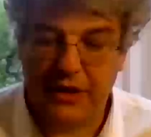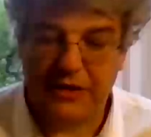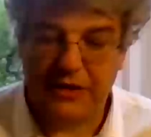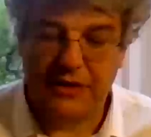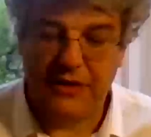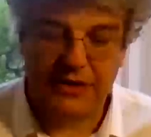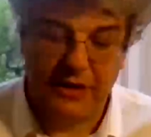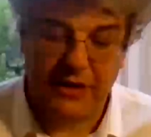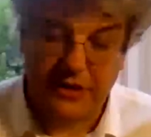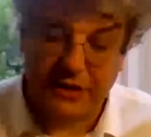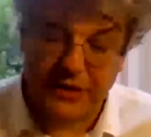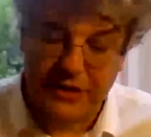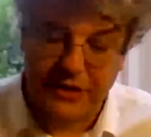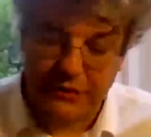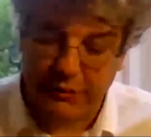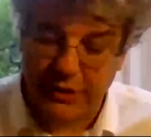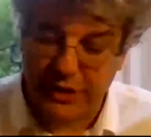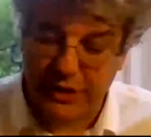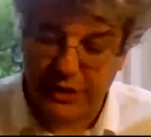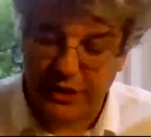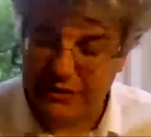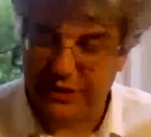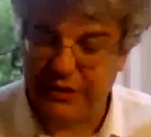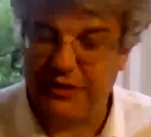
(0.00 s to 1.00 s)
Yes, yeah,
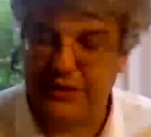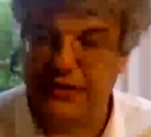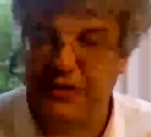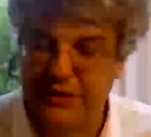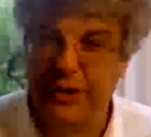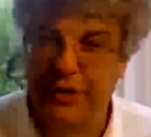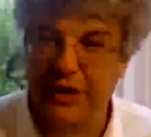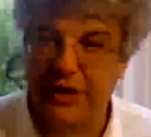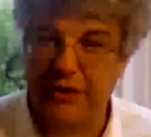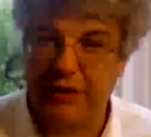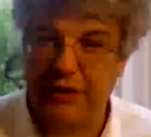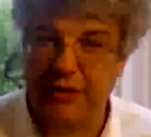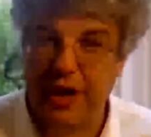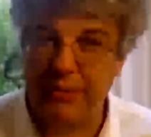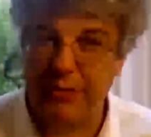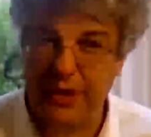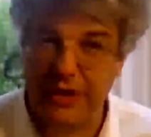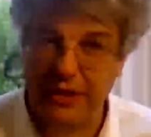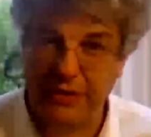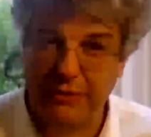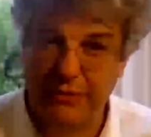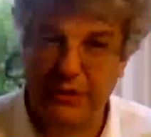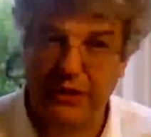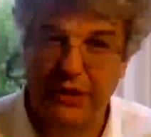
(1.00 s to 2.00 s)
so we're
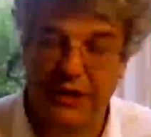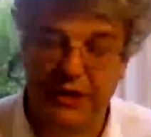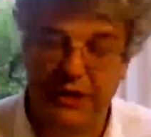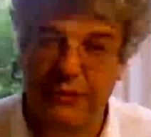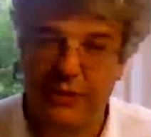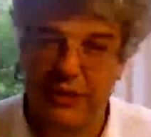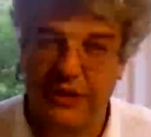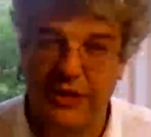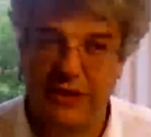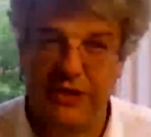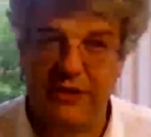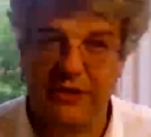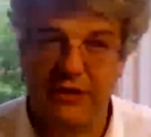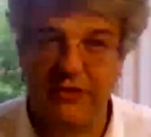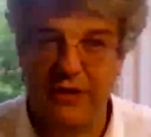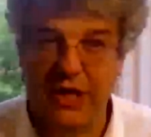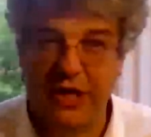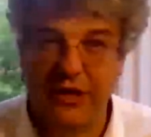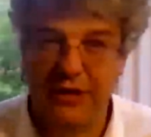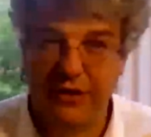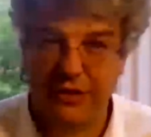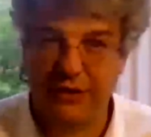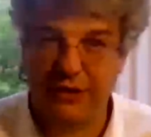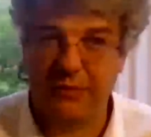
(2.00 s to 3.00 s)
grappling with that
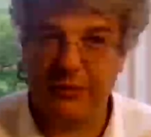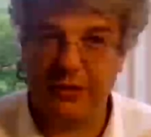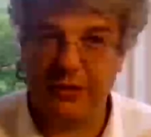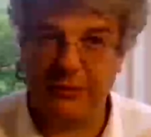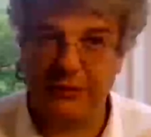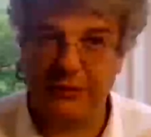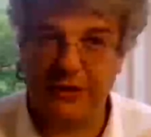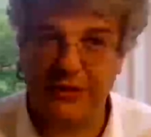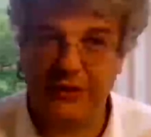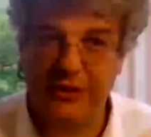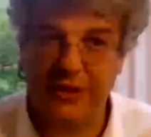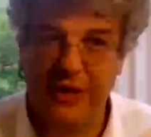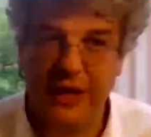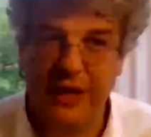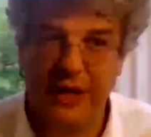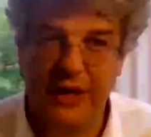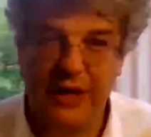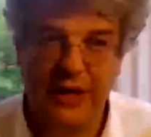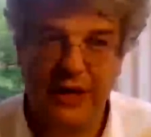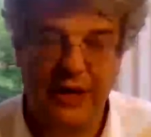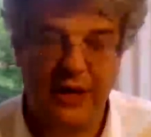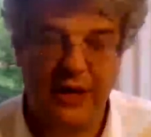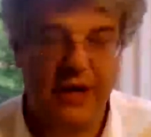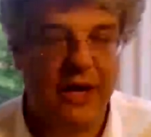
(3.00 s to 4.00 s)
question right at the moment.
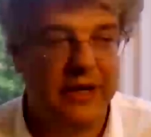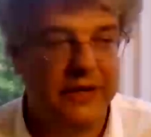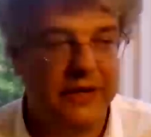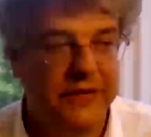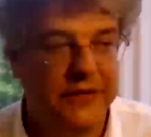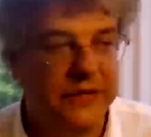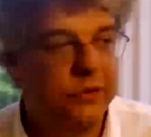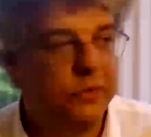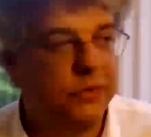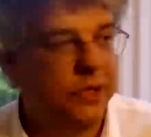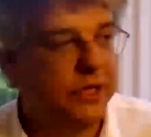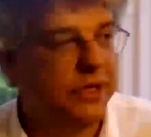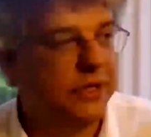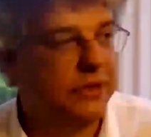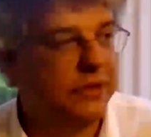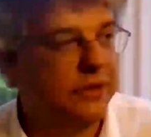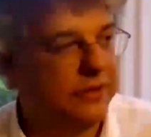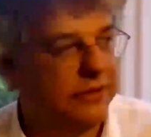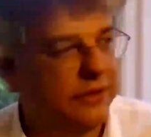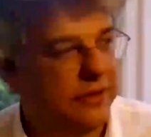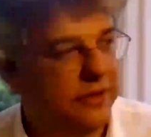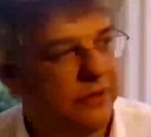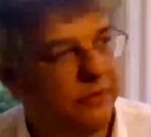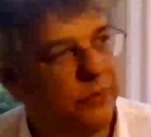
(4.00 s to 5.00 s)
I think
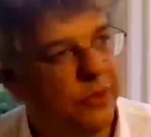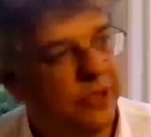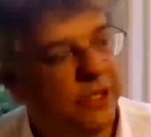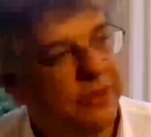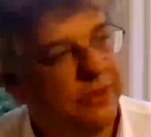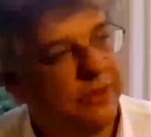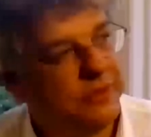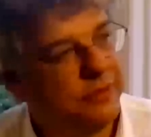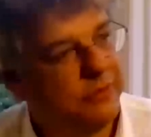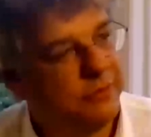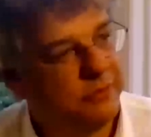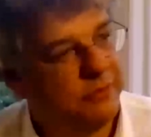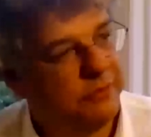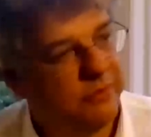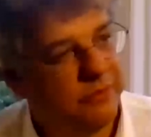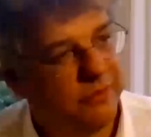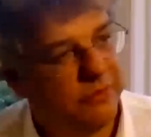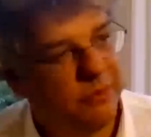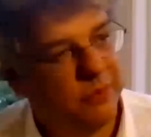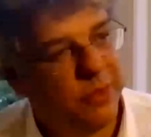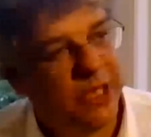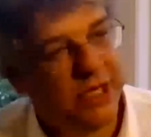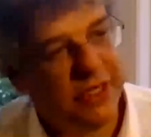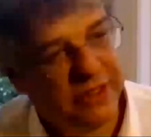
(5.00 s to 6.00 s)
what it
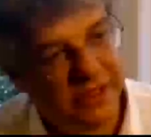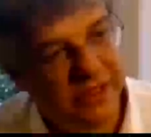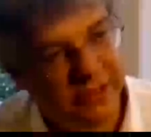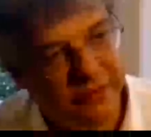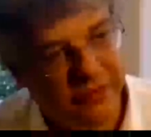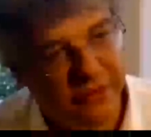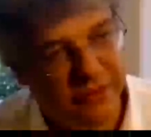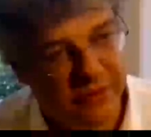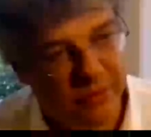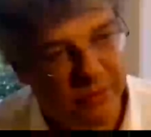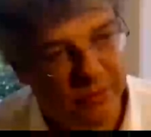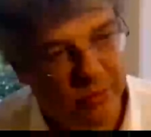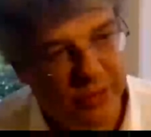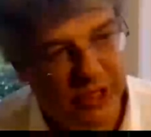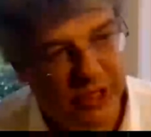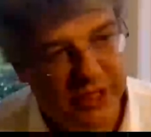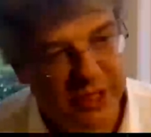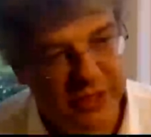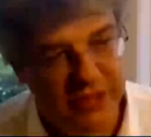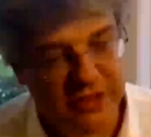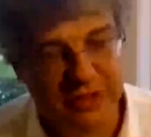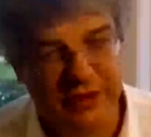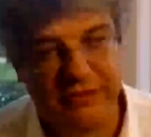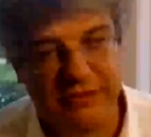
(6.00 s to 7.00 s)
might give you the
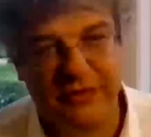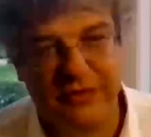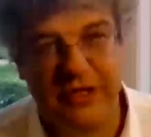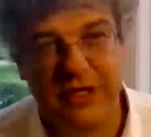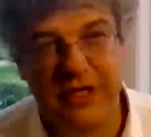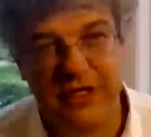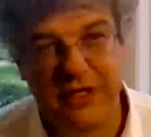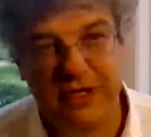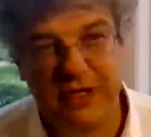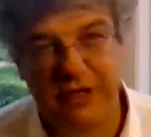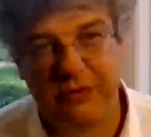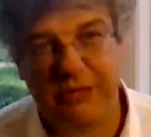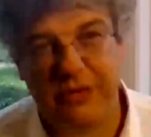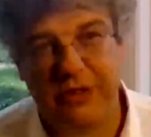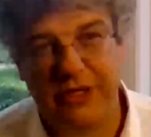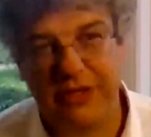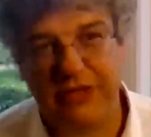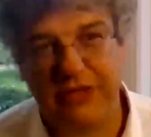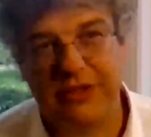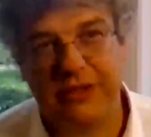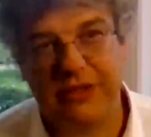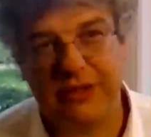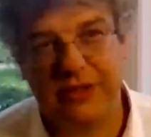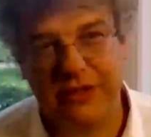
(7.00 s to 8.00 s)
impression of initially
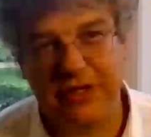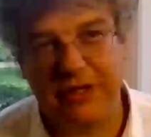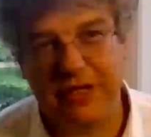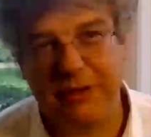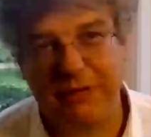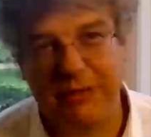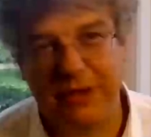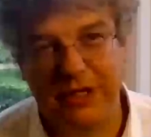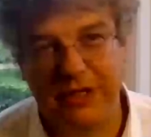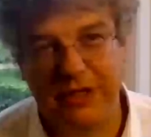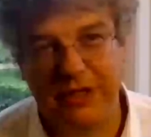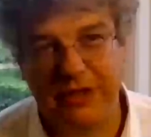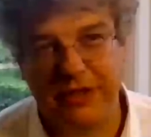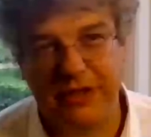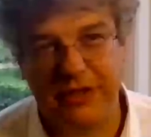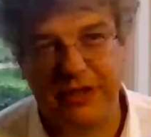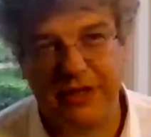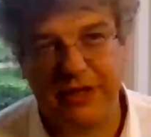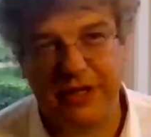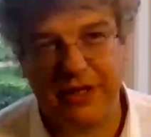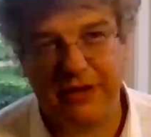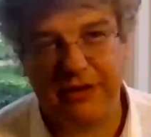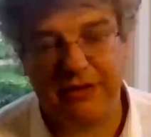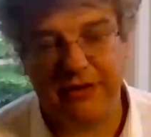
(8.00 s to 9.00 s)
when it starts happening
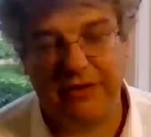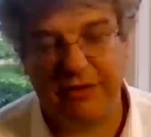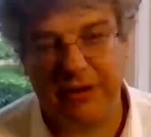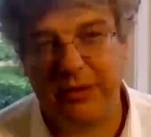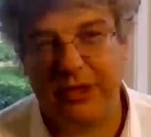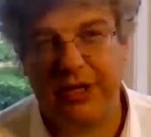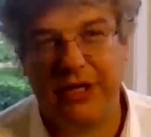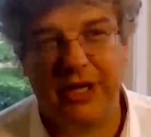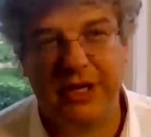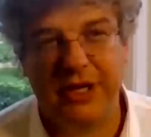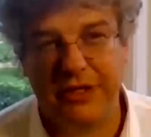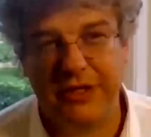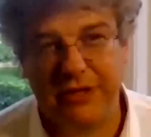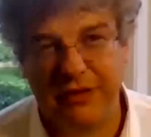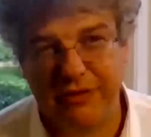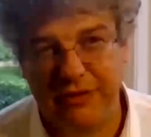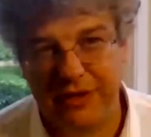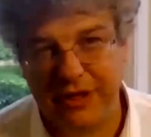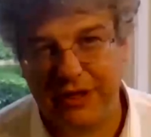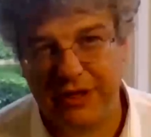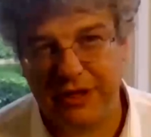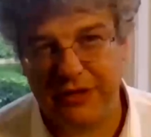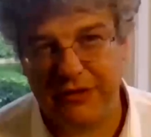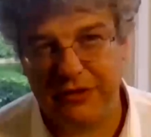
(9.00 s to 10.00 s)
is that the
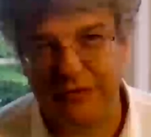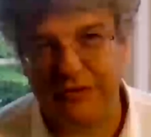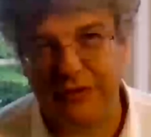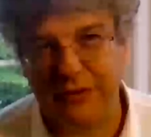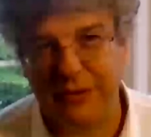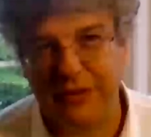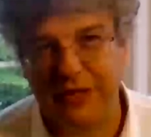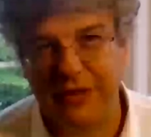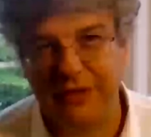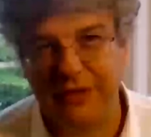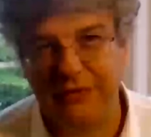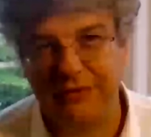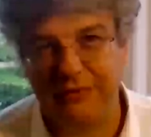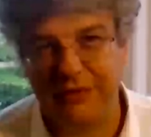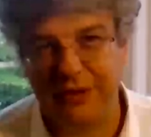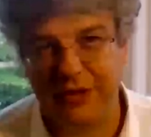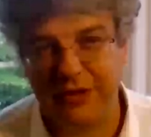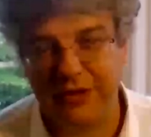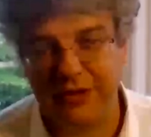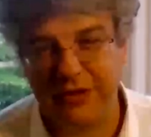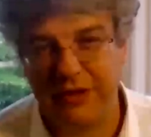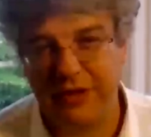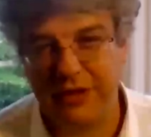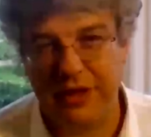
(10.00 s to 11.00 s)
reproduction rate is falling
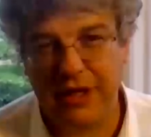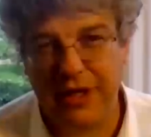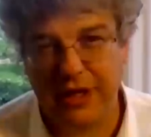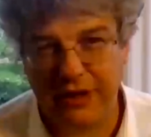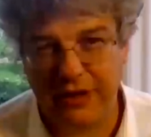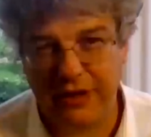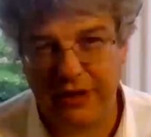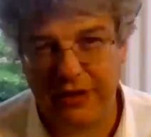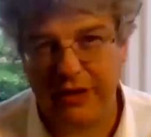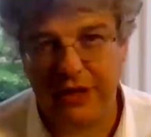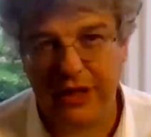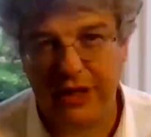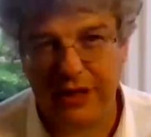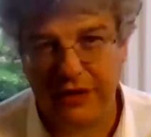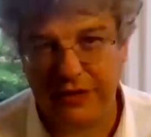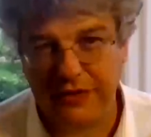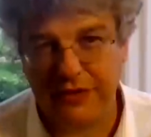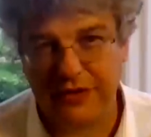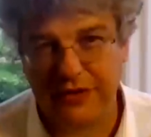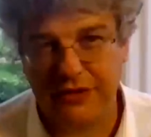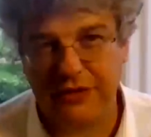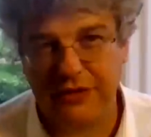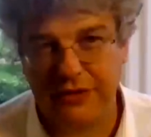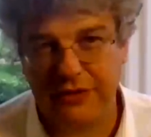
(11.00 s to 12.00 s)
because you're looking at the
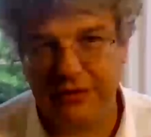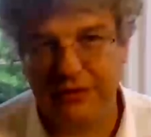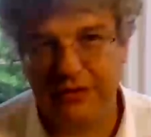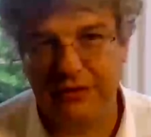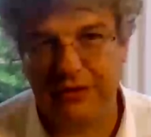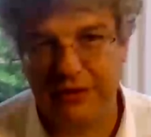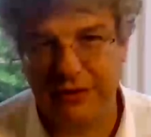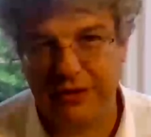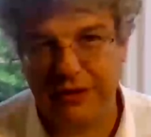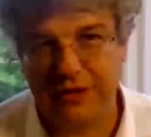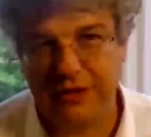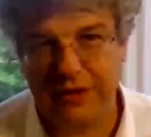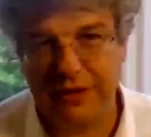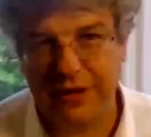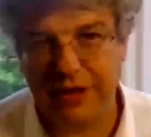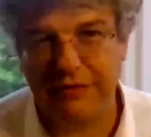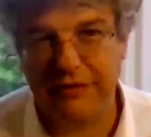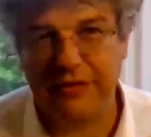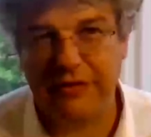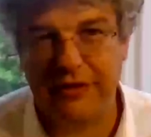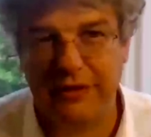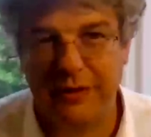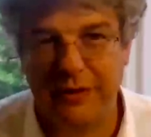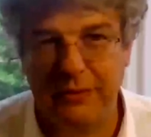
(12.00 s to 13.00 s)
deaths to
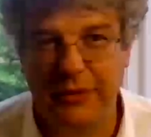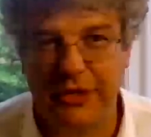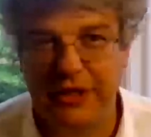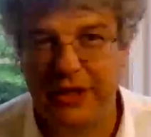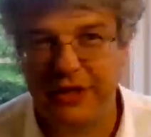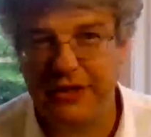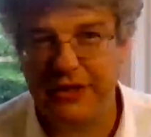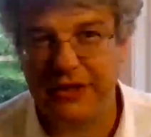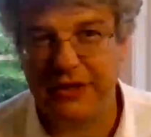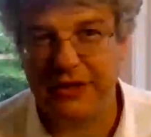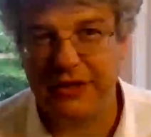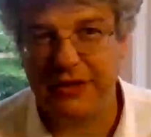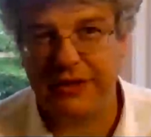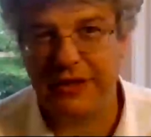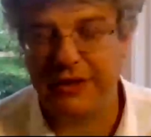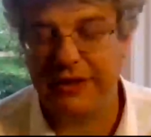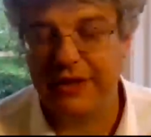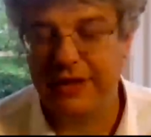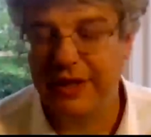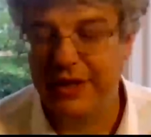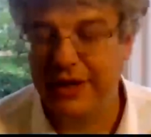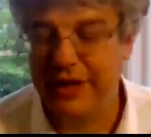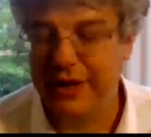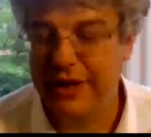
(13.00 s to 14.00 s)
derive the reproduction
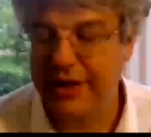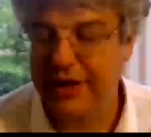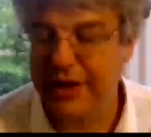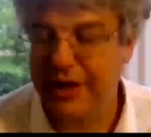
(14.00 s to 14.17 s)
rate.